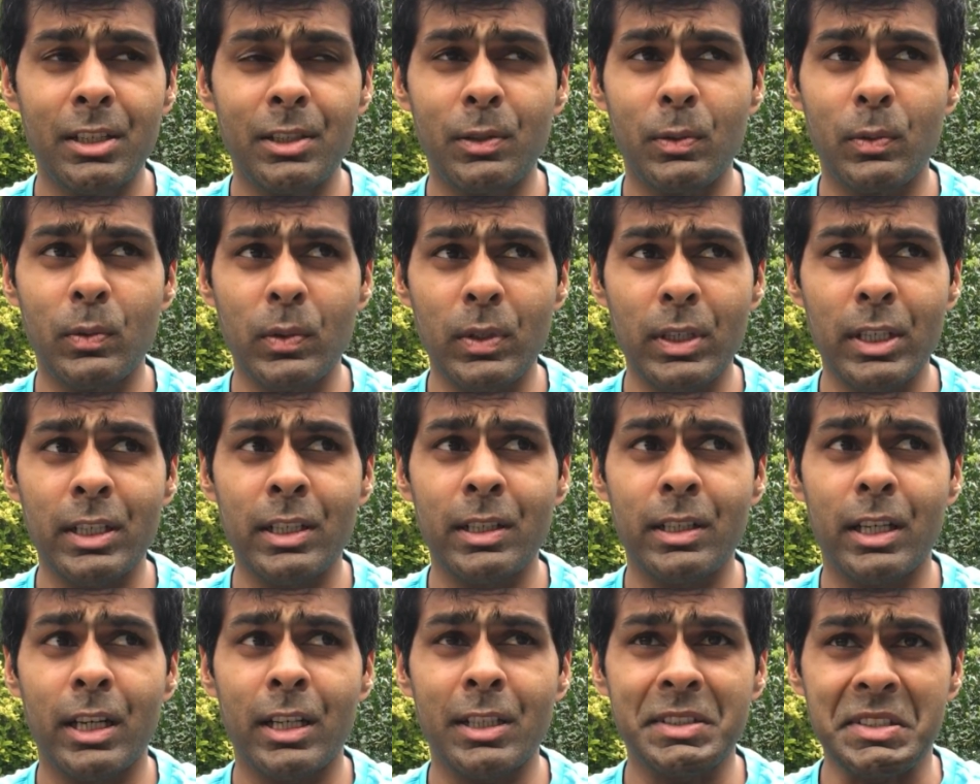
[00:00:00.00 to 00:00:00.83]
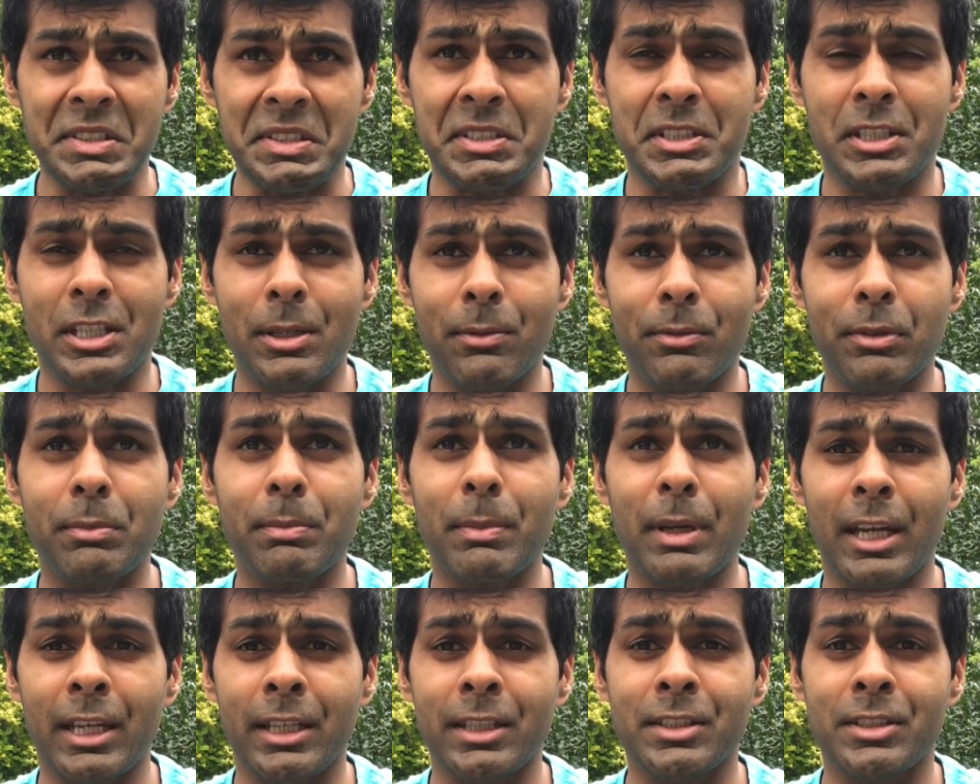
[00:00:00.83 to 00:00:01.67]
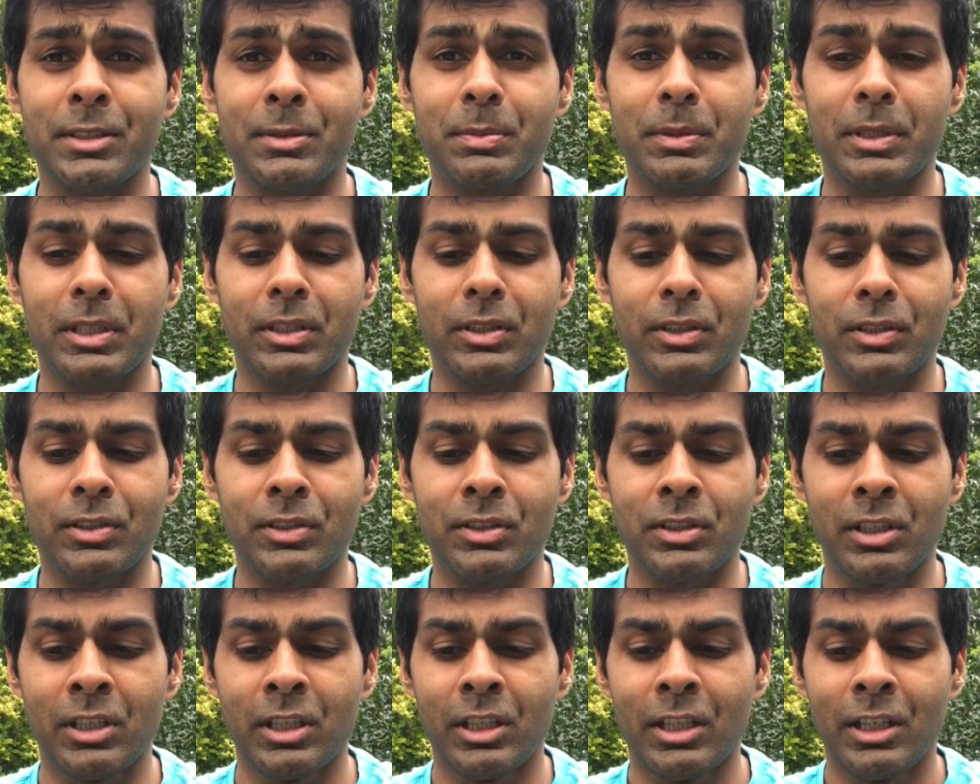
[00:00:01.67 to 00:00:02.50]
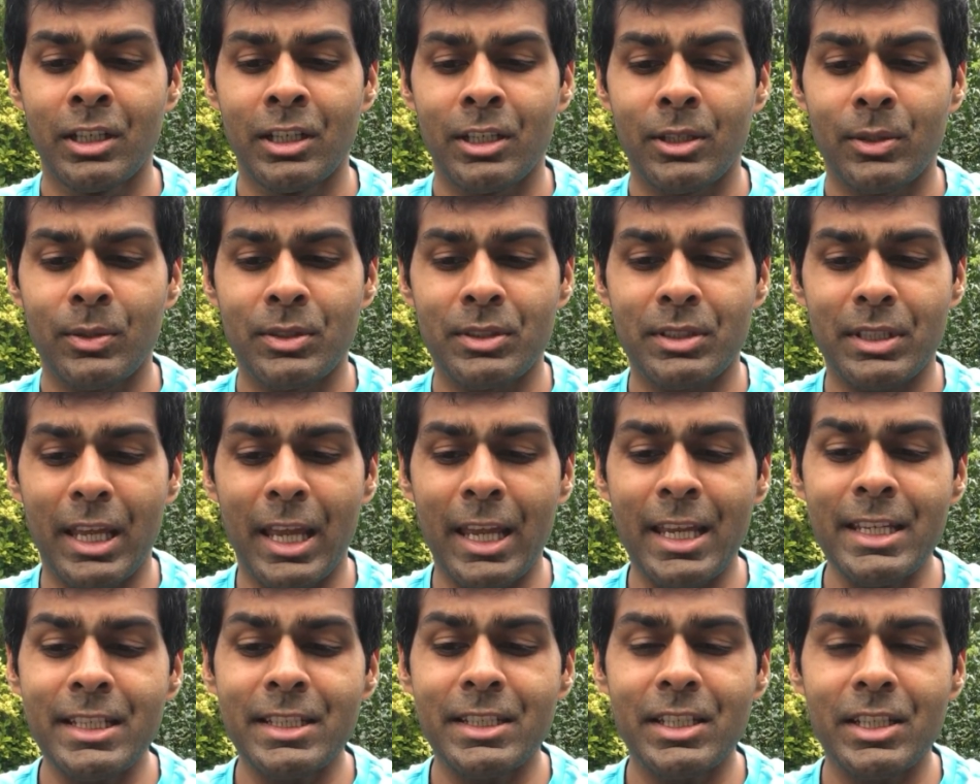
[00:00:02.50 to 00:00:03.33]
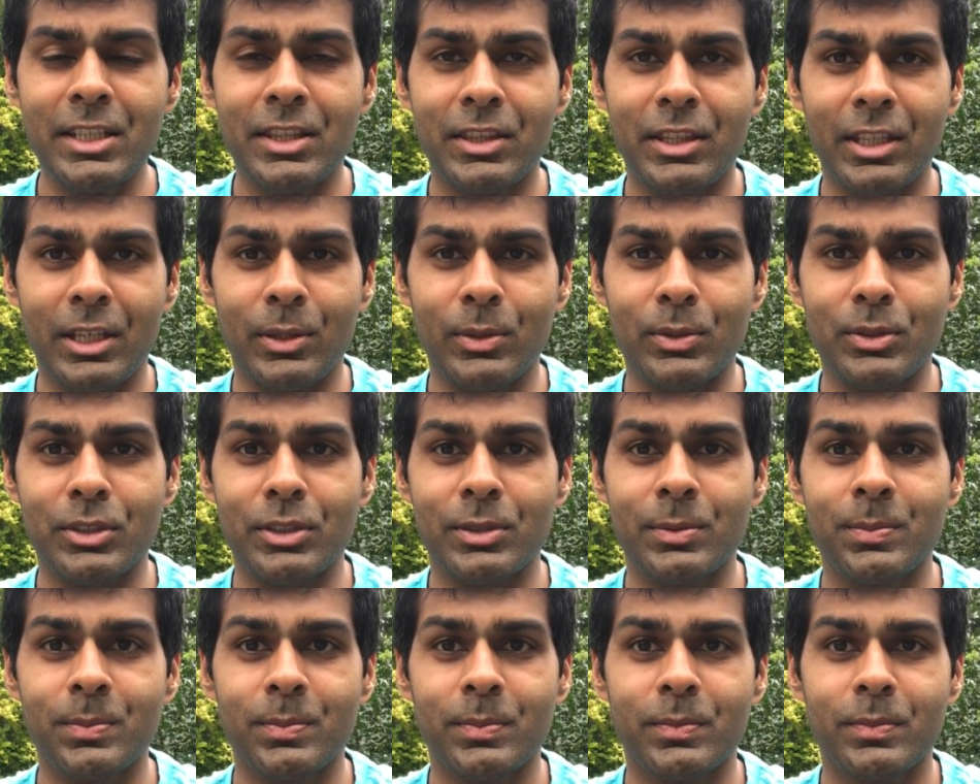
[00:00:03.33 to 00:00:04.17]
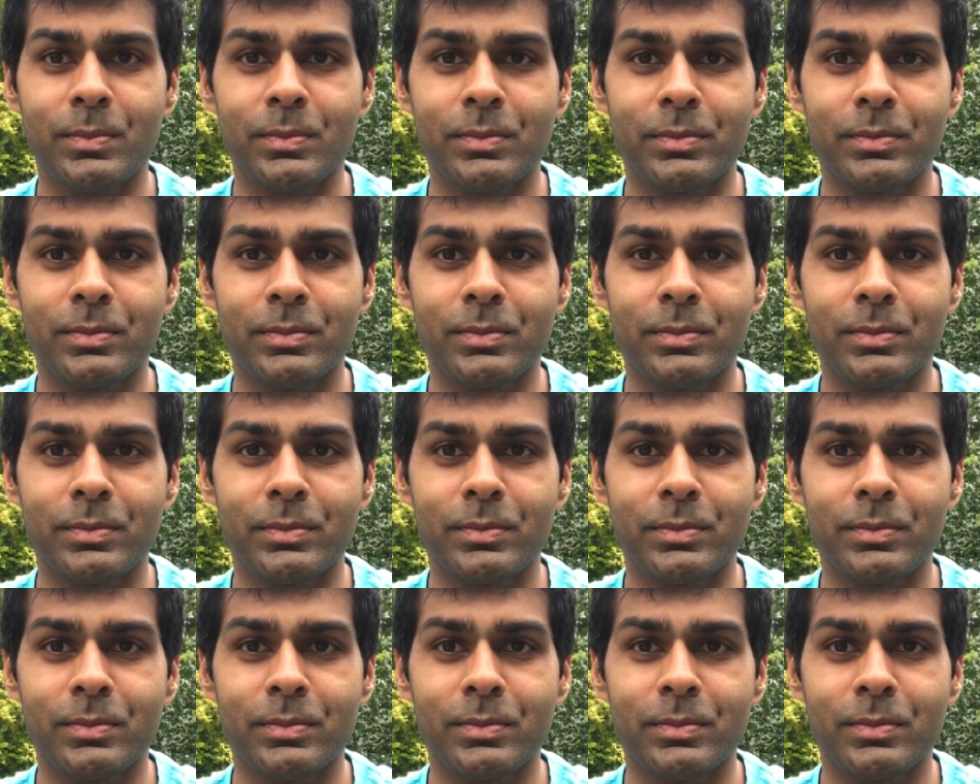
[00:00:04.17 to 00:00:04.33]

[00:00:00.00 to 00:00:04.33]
real utter shame for Max, because there was 80,000